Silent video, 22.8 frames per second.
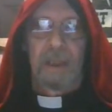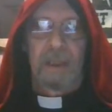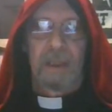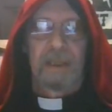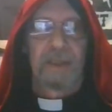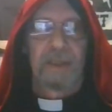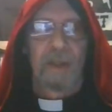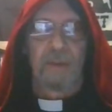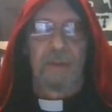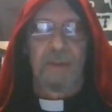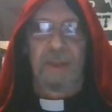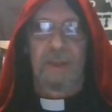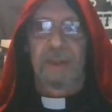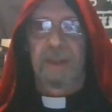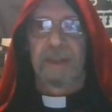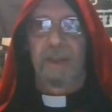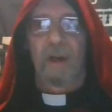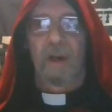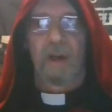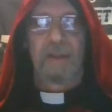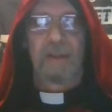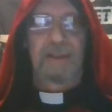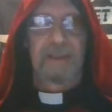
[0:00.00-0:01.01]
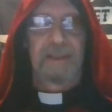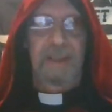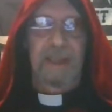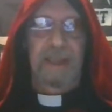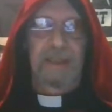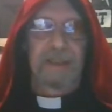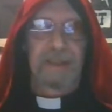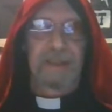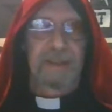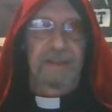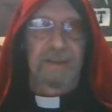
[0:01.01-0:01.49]
They're going to always say
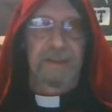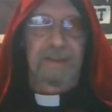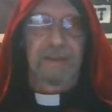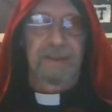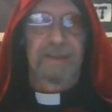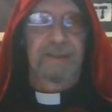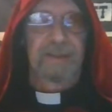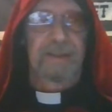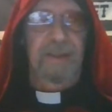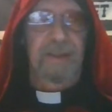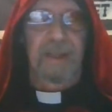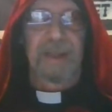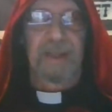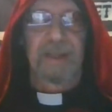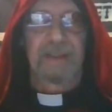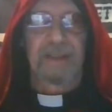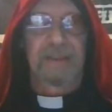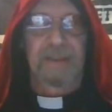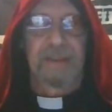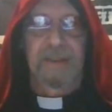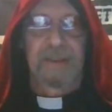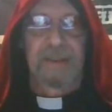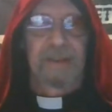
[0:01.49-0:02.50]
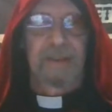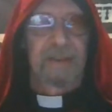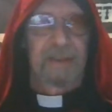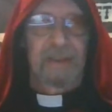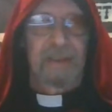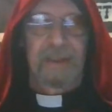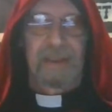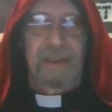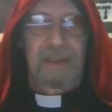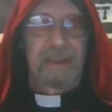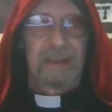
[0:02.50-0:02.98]
these things
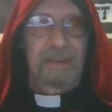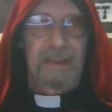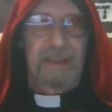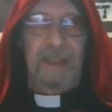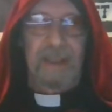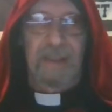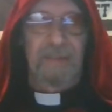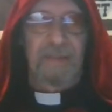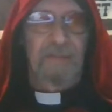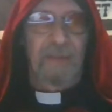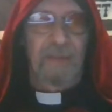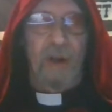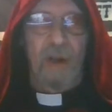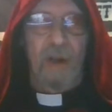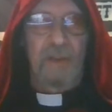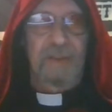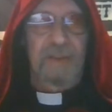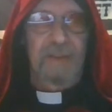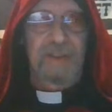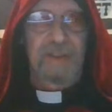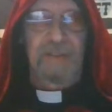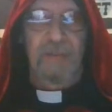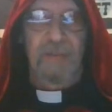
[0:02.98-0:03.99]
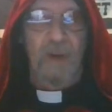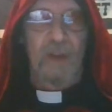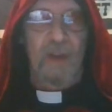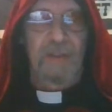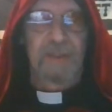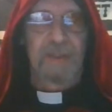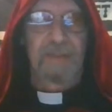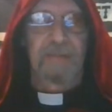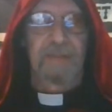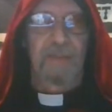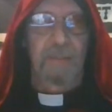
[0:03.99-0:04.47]
that are false. It's
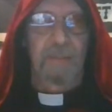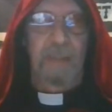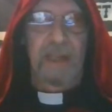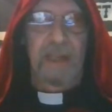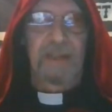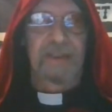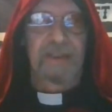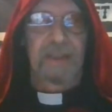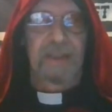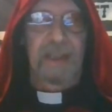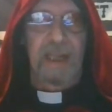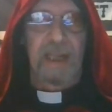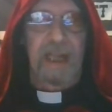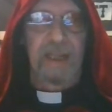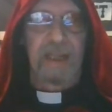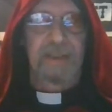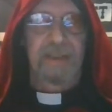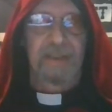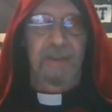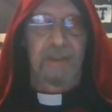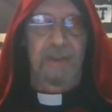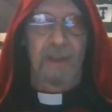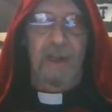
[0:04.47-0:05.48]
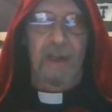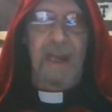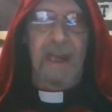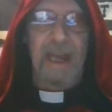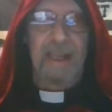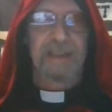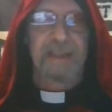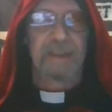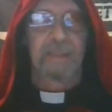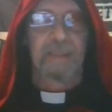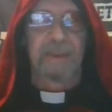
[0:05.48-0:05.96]
false information, guys. So there
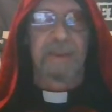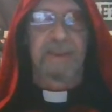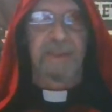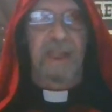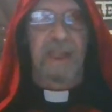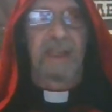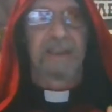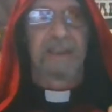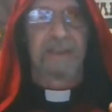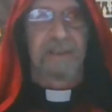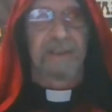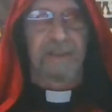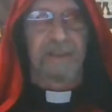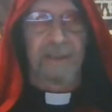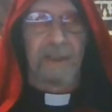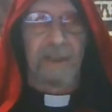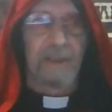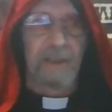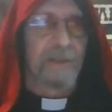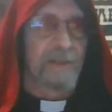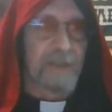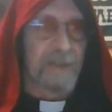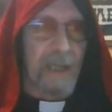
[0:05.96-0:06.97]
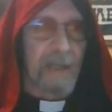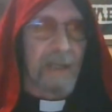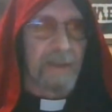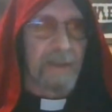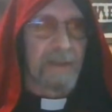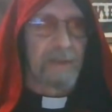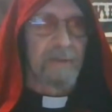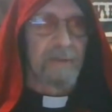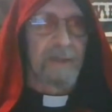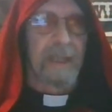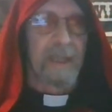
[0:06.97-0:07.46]
has to be Satanist leaders out
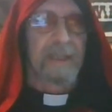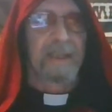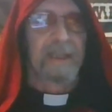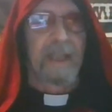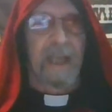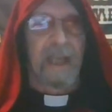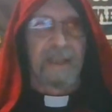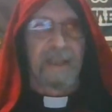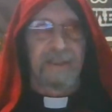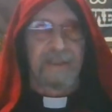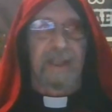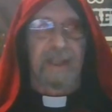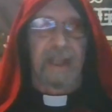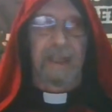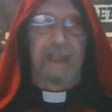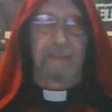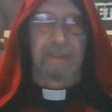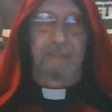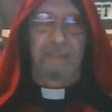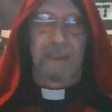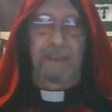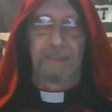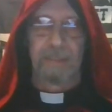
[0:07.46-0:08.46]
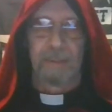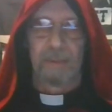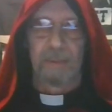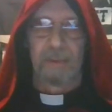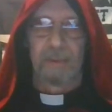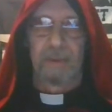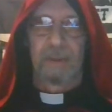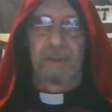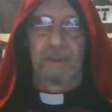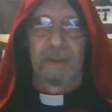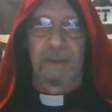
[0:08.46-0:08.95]
here that can educate people.
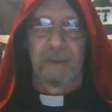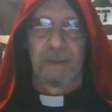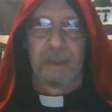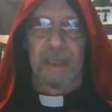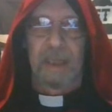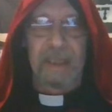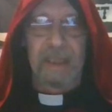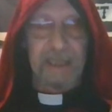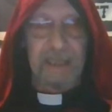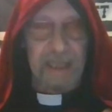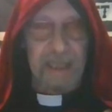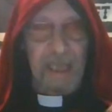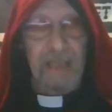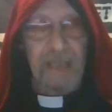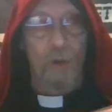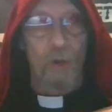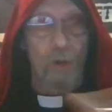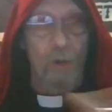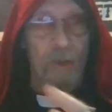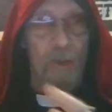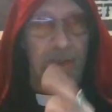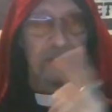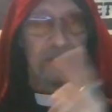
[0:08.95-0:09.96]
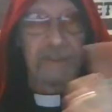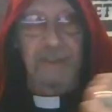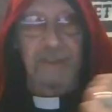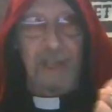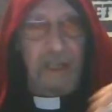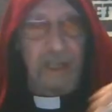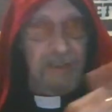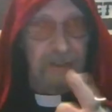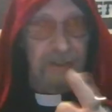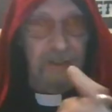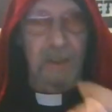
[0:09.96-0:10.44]
And again,
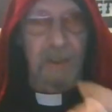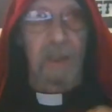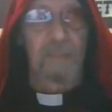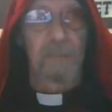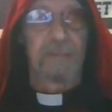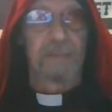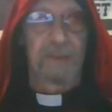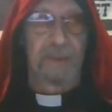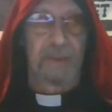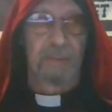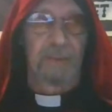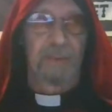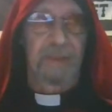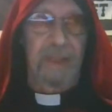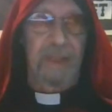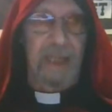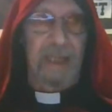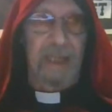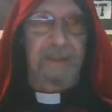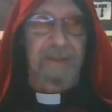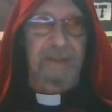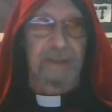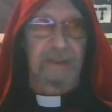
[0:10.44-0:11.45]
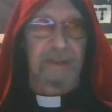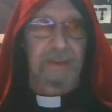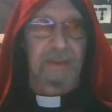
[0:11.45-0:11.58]
organization comes in with that.